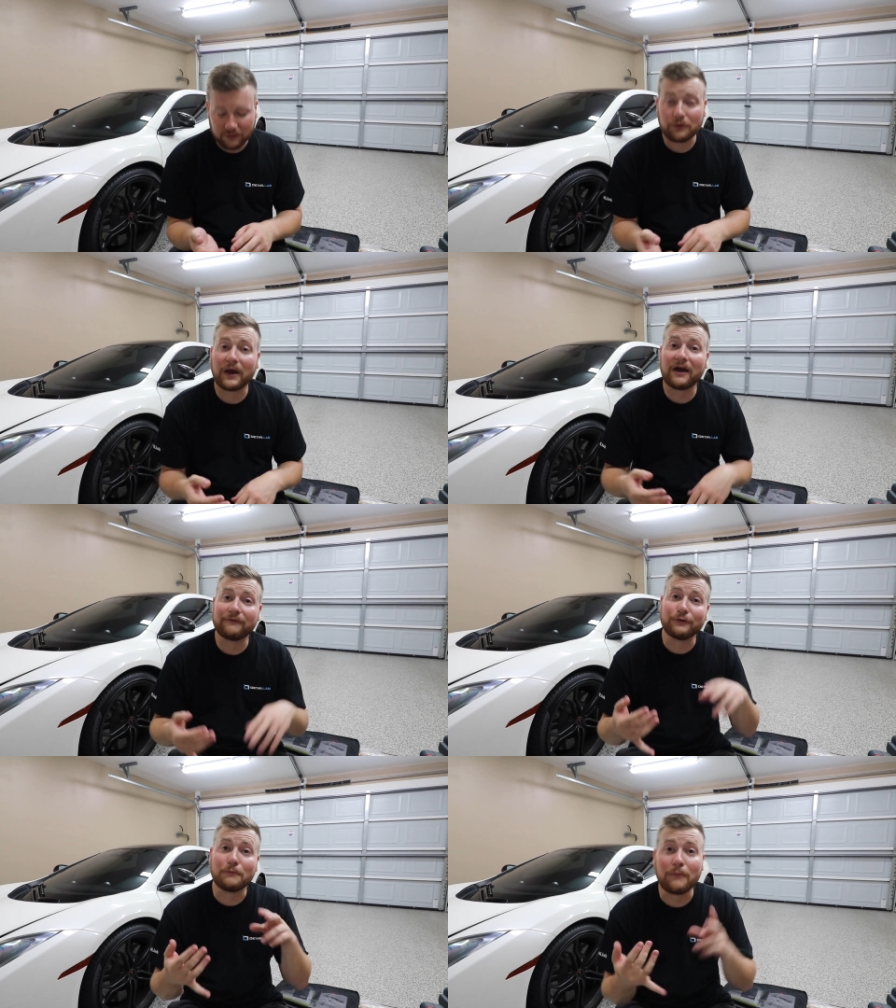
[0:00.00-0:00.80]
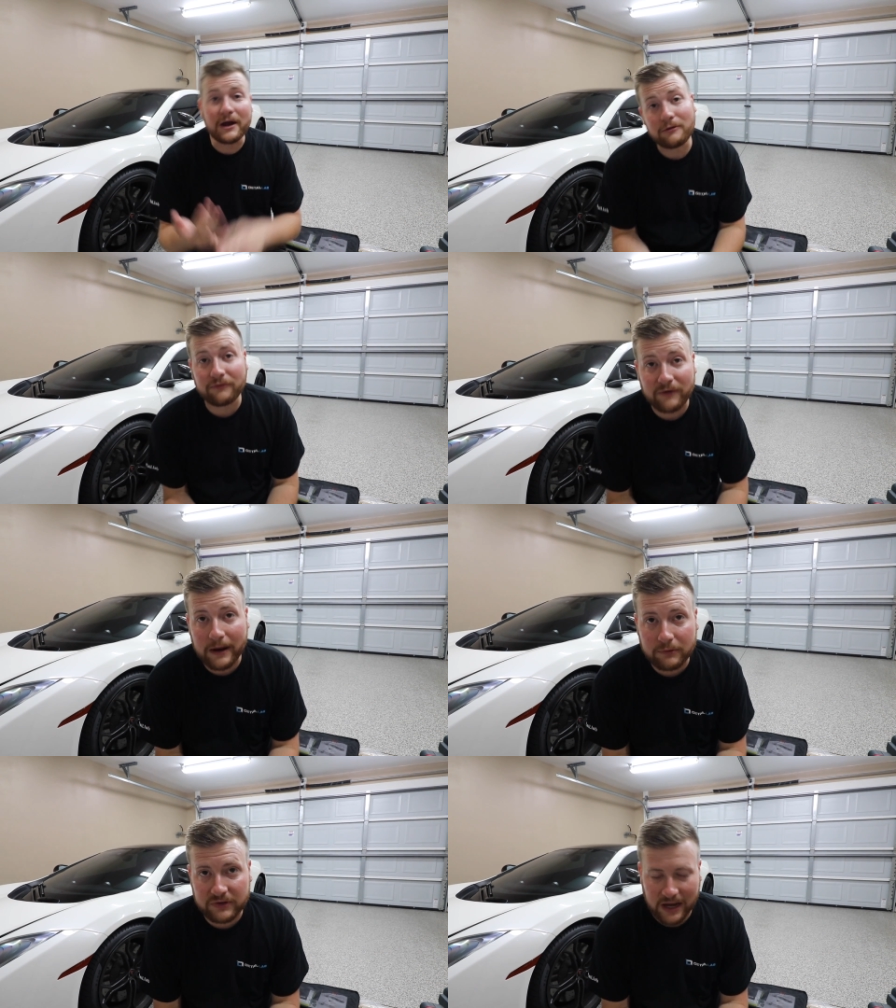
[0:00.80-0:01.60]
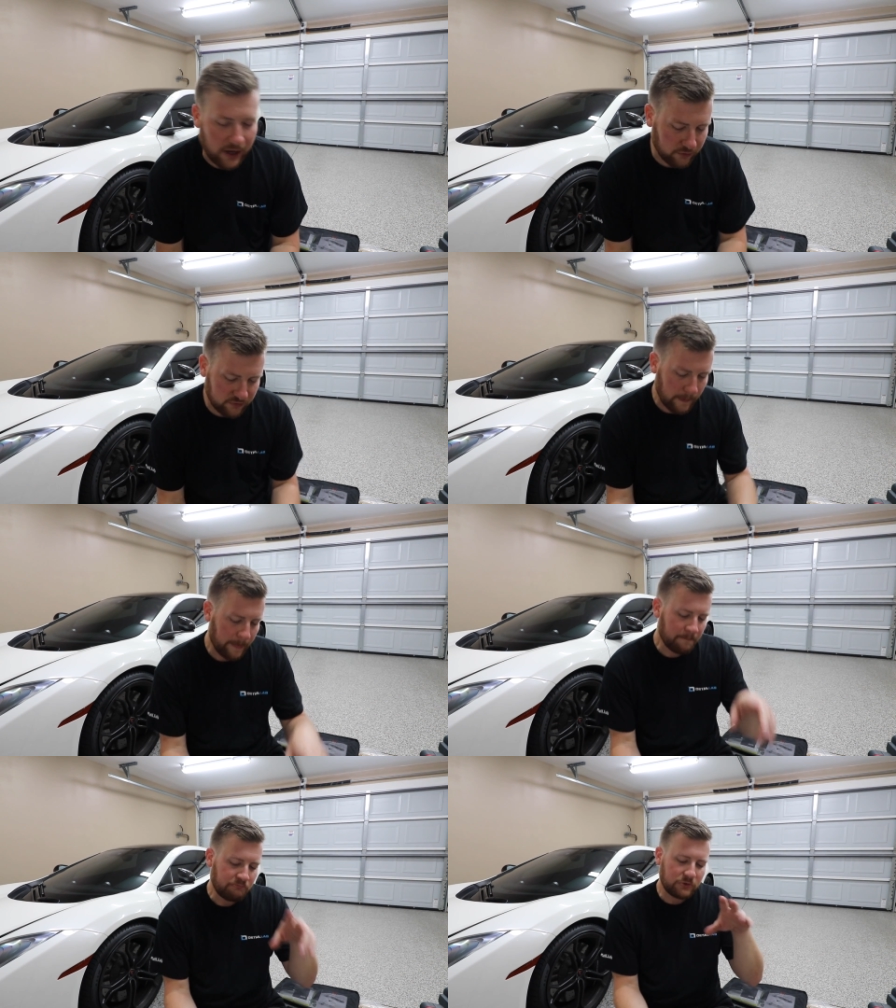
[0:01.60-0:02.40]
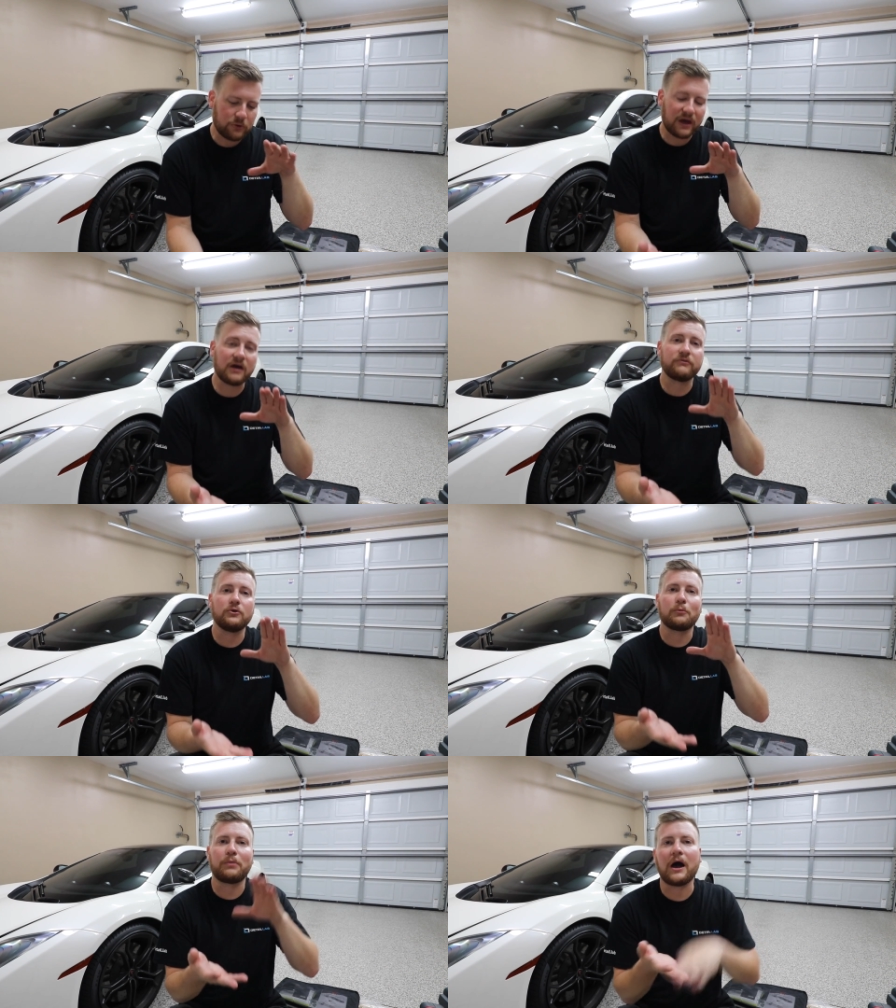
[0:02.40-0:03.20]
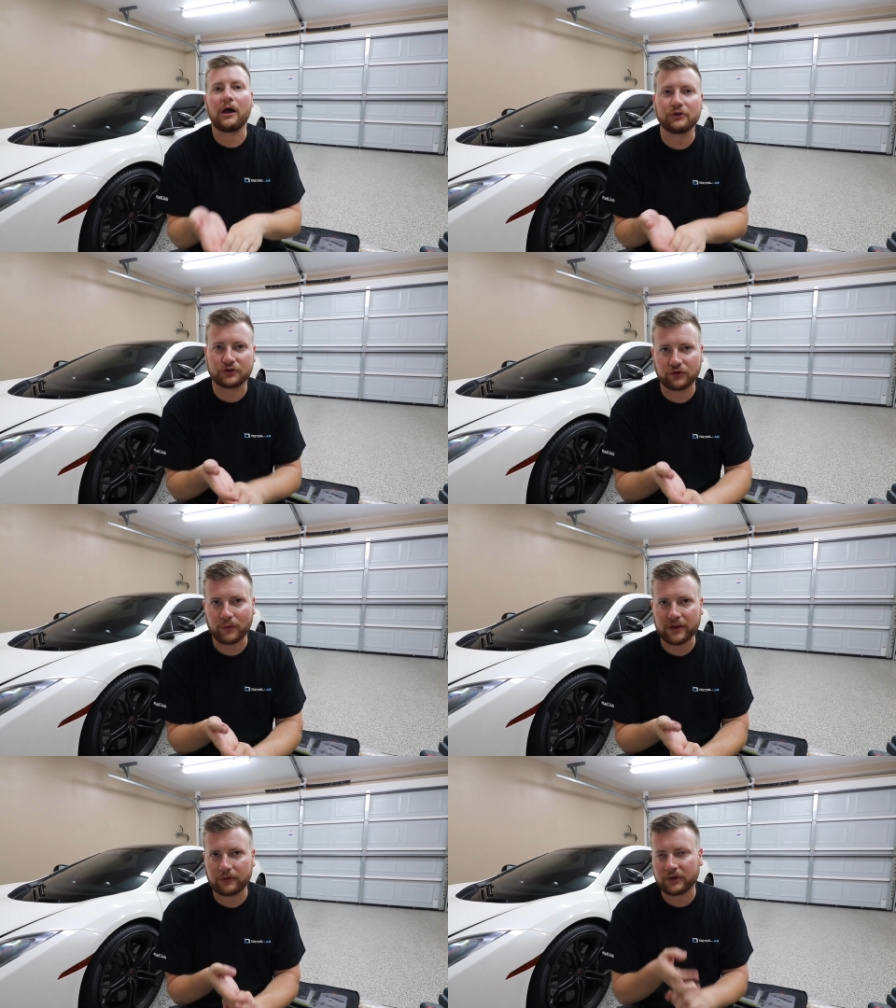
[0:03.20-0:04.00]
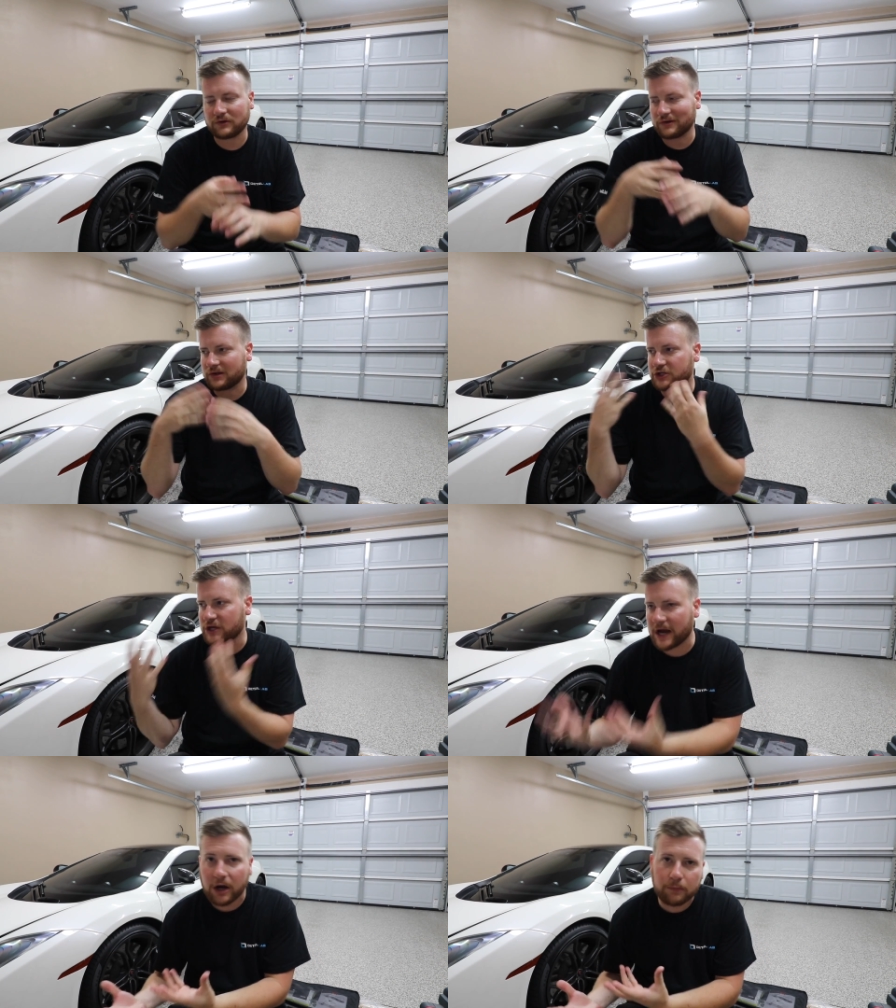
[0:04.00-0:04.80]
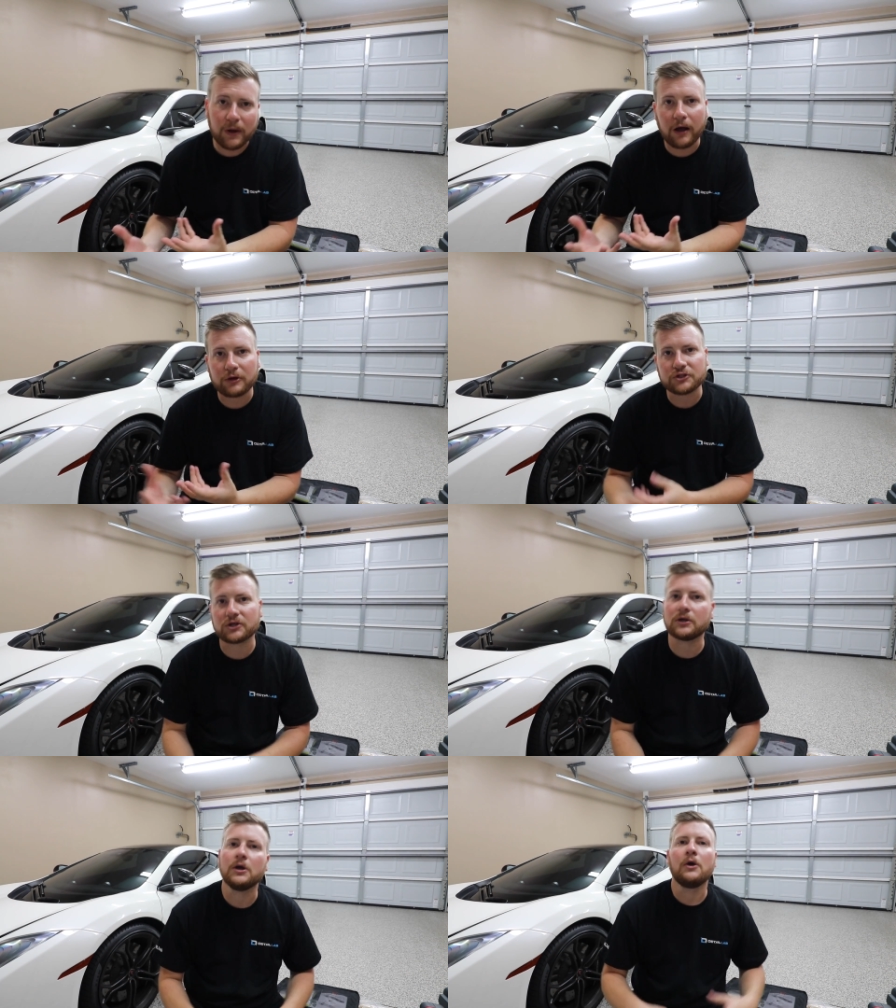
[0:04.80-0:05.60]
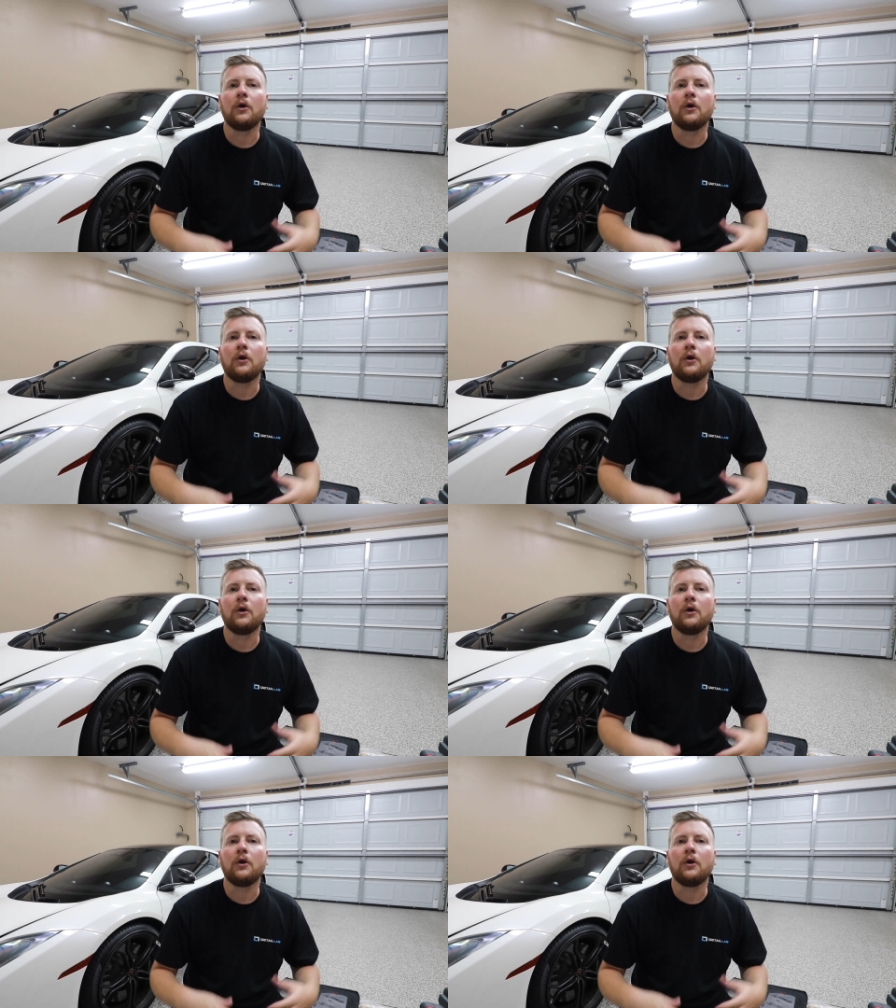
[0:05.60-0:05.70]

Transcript: So you have your microfiber towels, you have your polishers, whether it's just a generic polisher